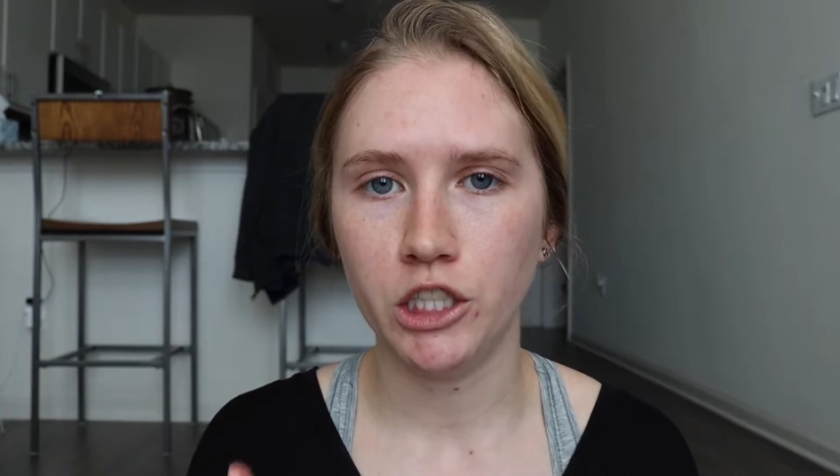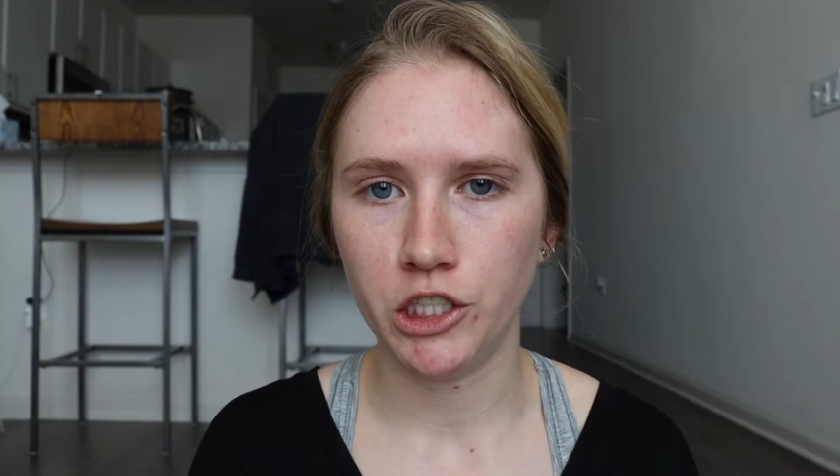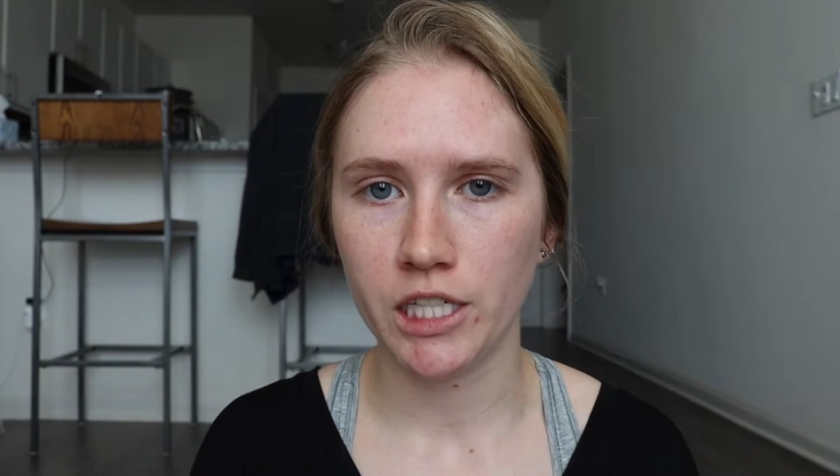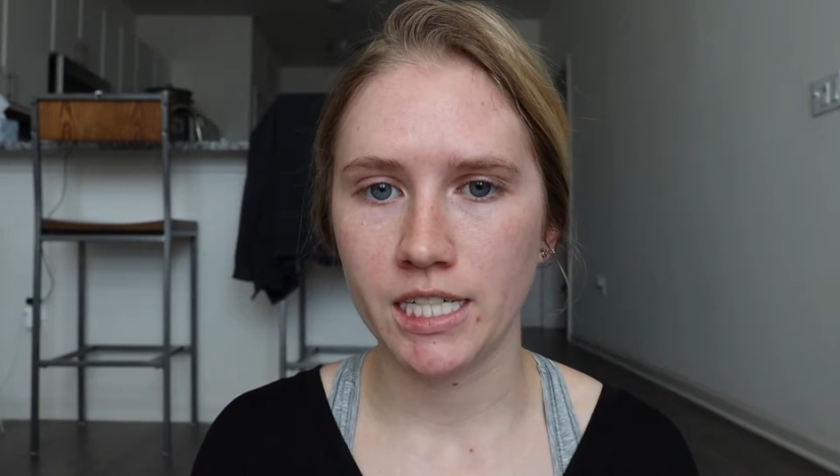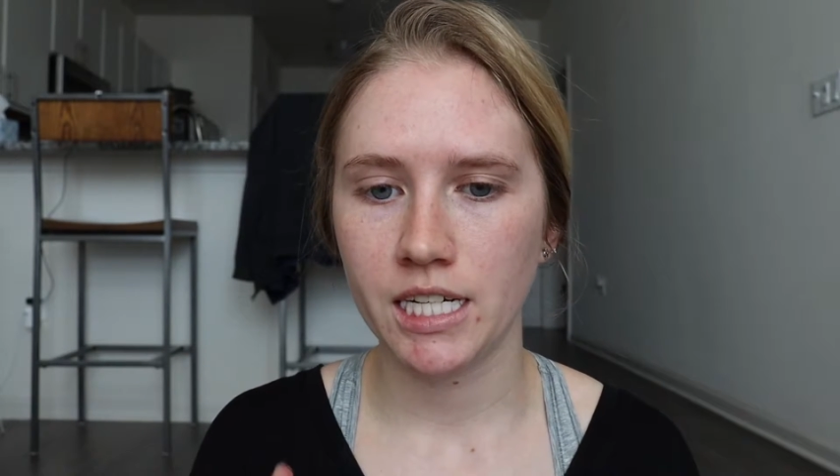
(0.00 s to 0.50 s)

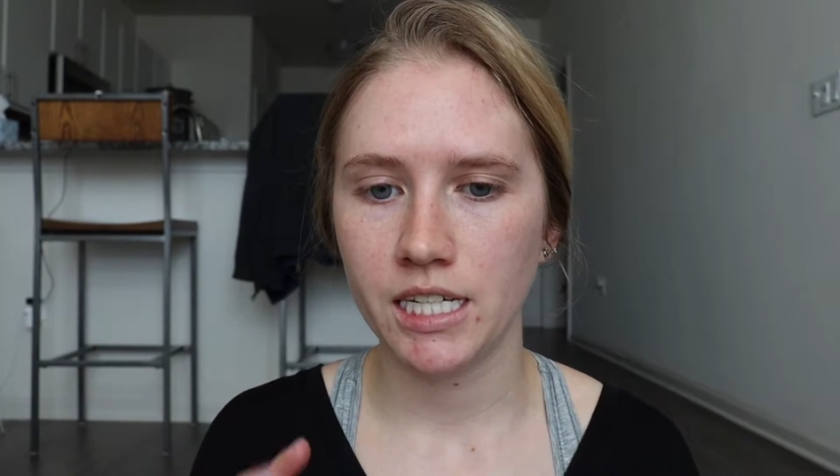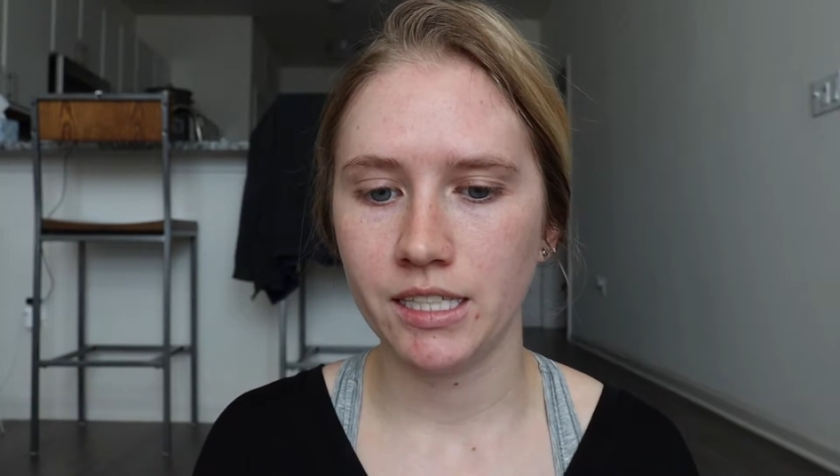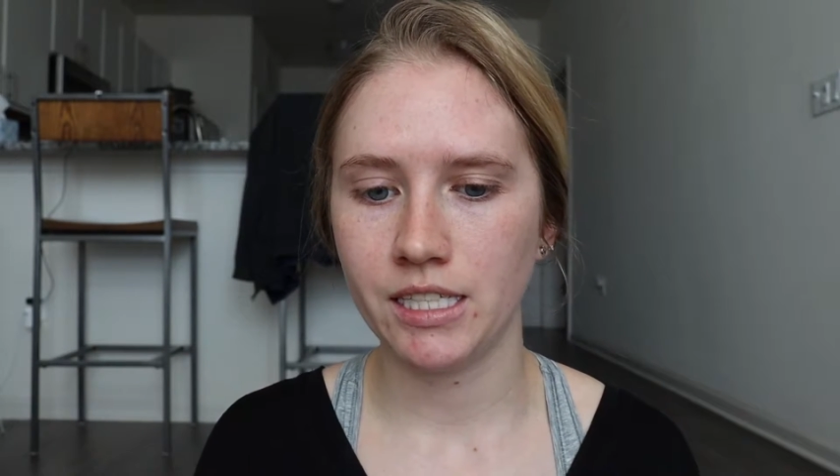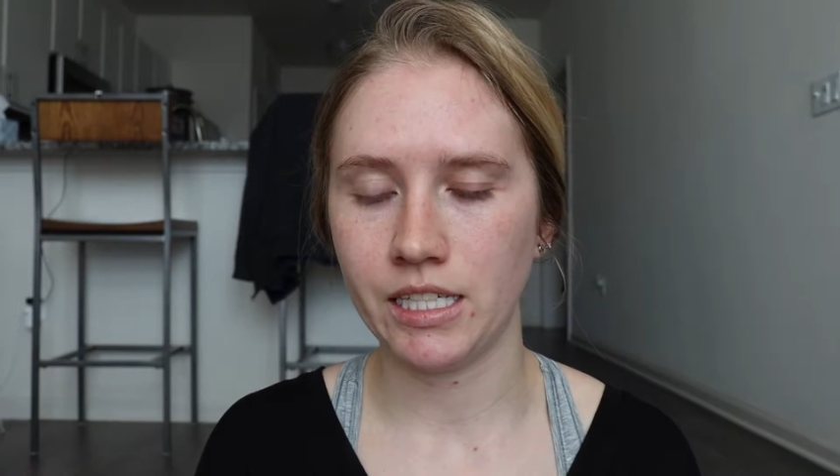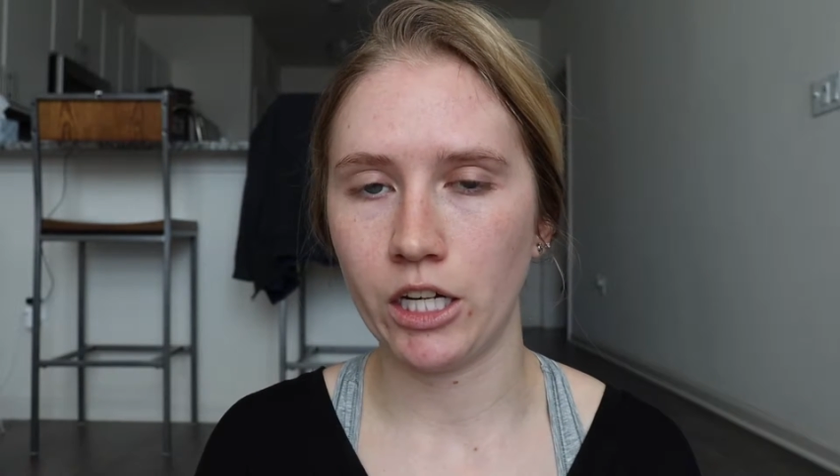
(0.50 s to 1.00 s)
just
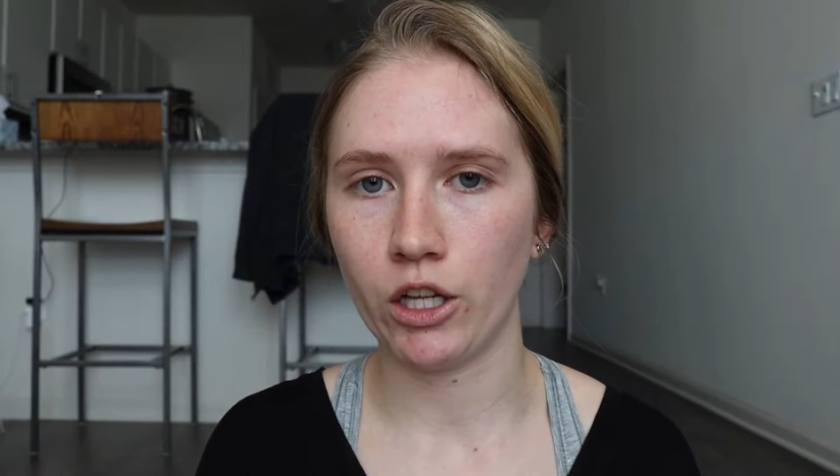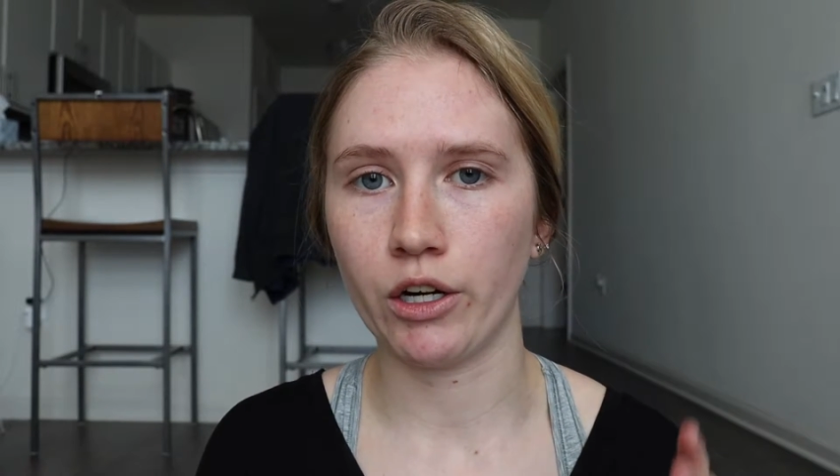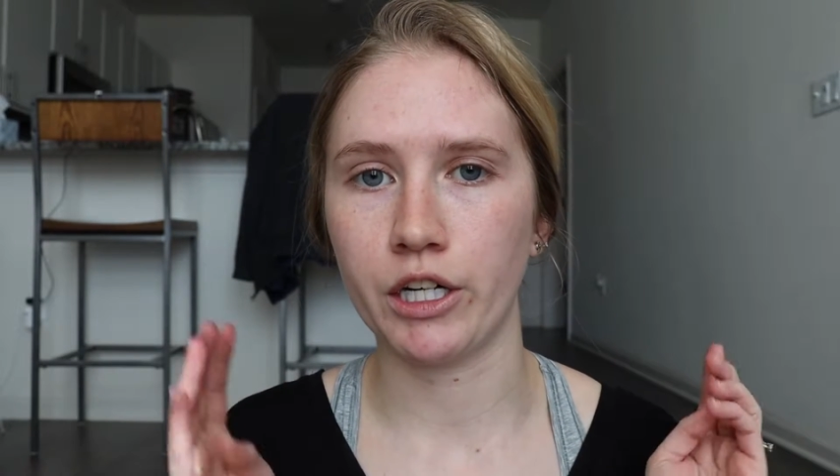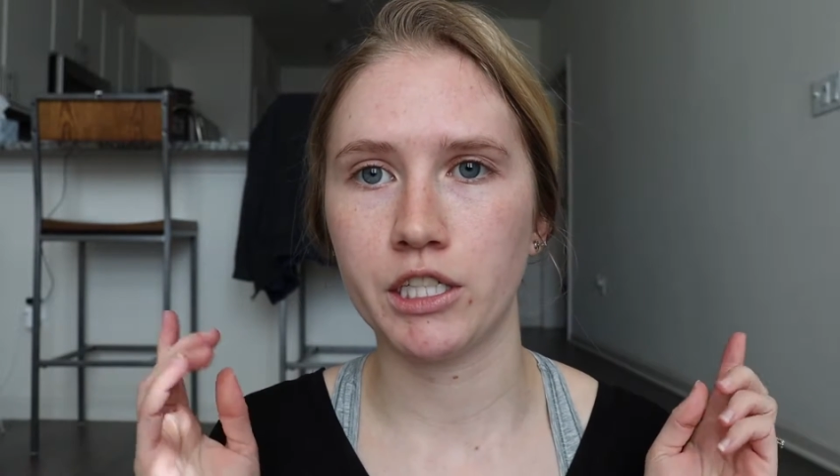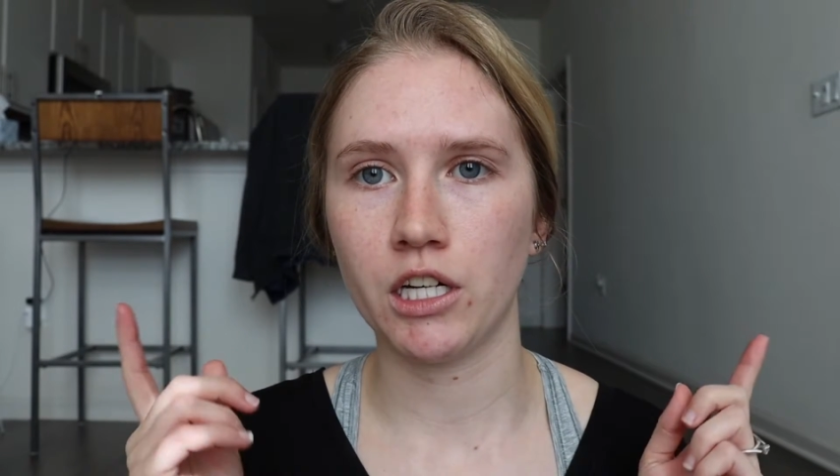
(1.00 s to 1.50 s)

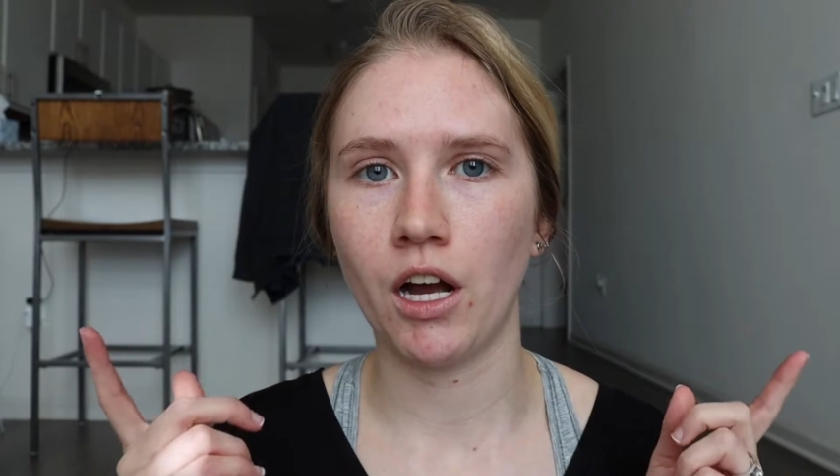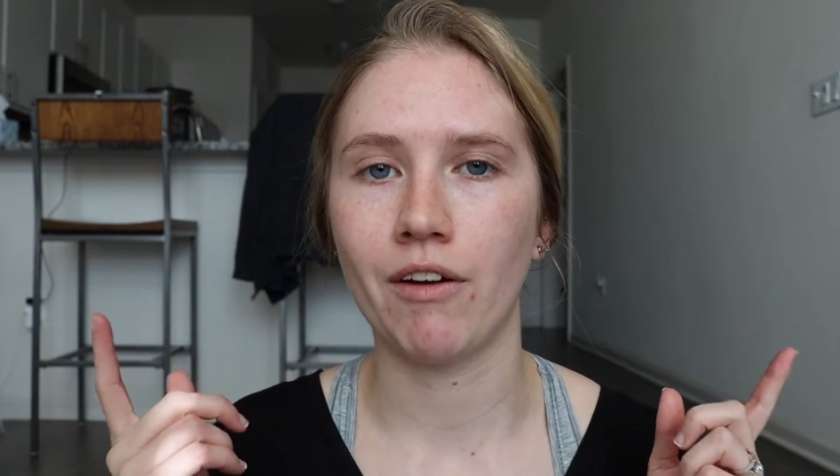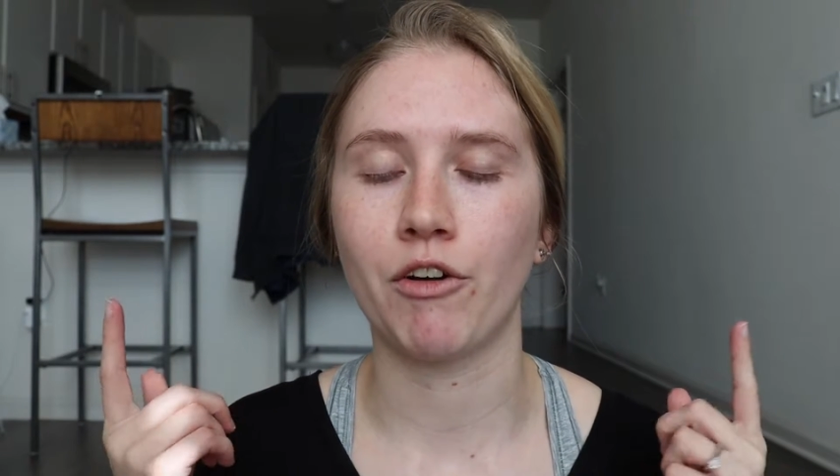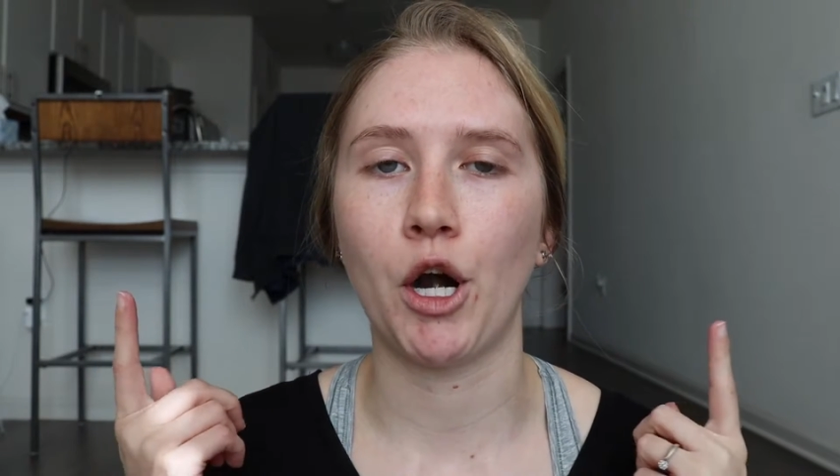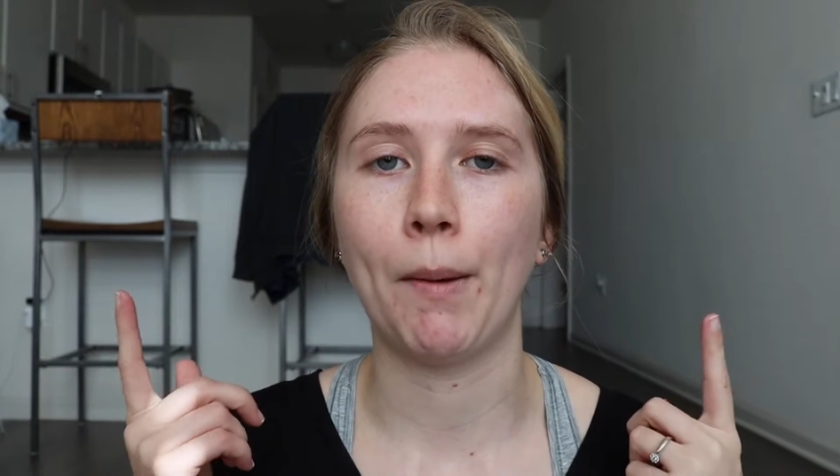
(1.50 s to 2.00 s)
concealer to
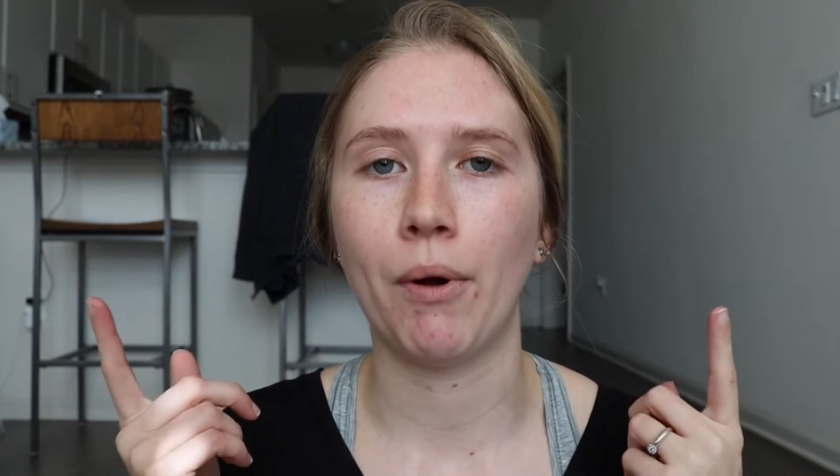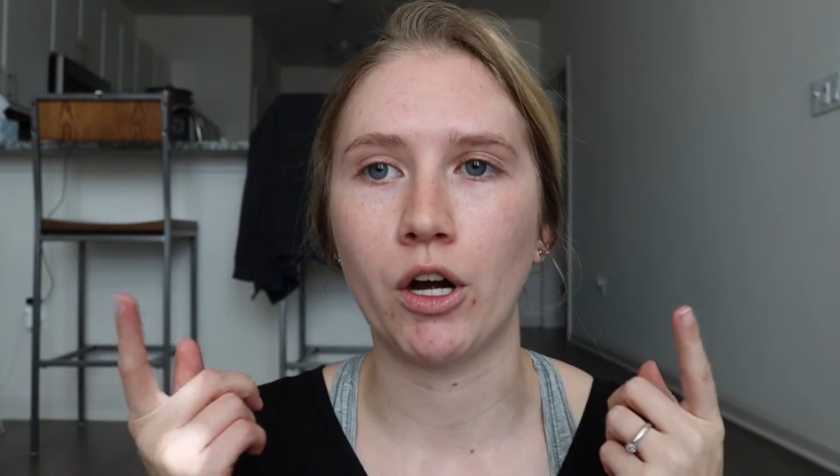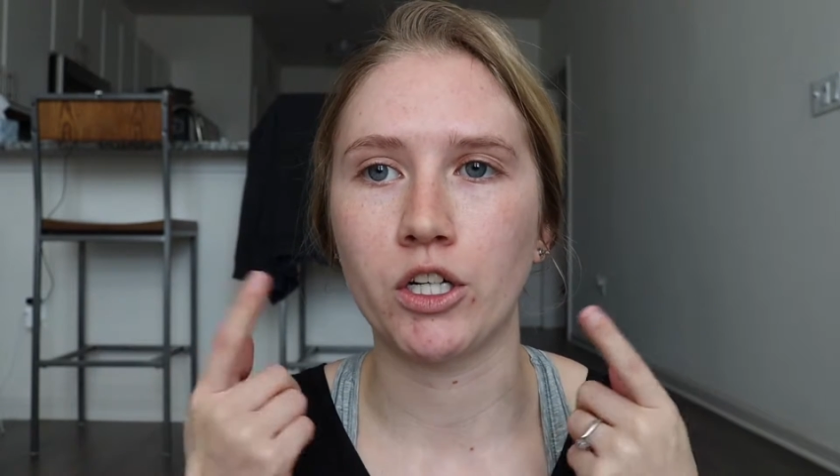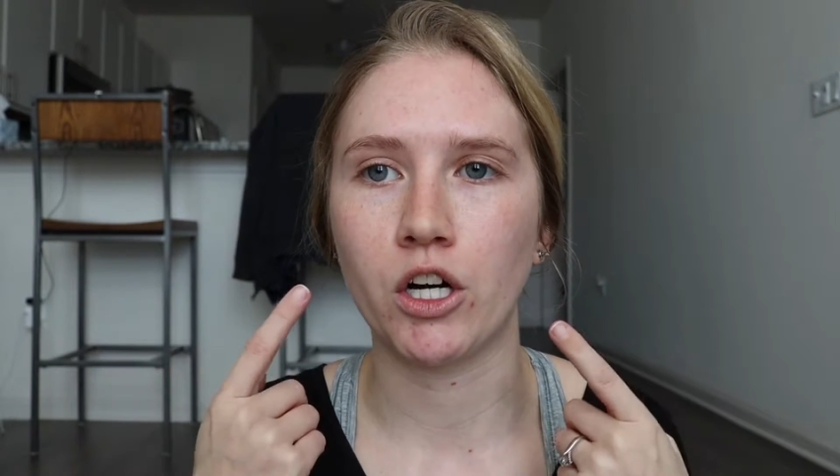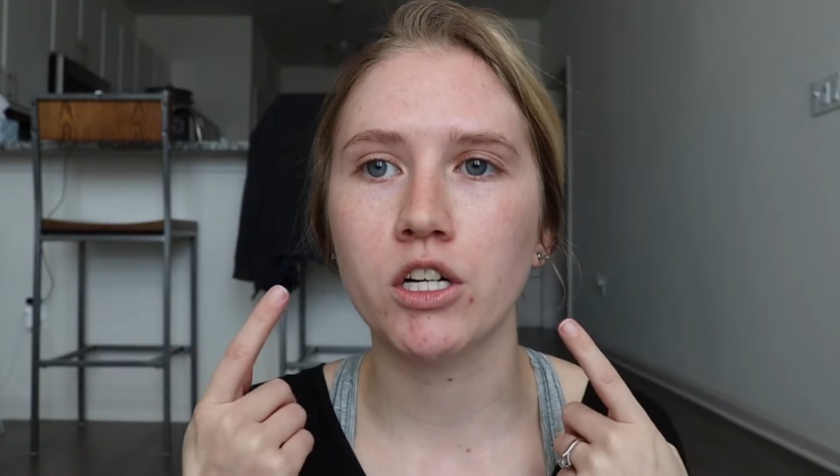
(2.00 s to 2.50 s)
cover up
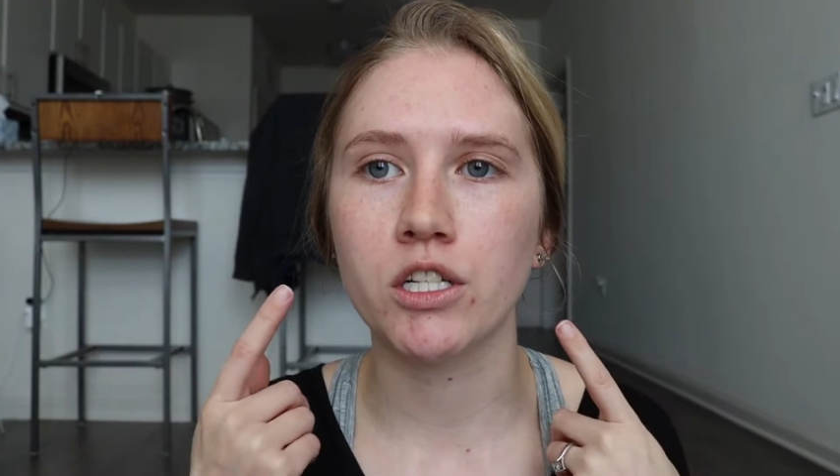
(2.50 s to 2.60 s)
our dark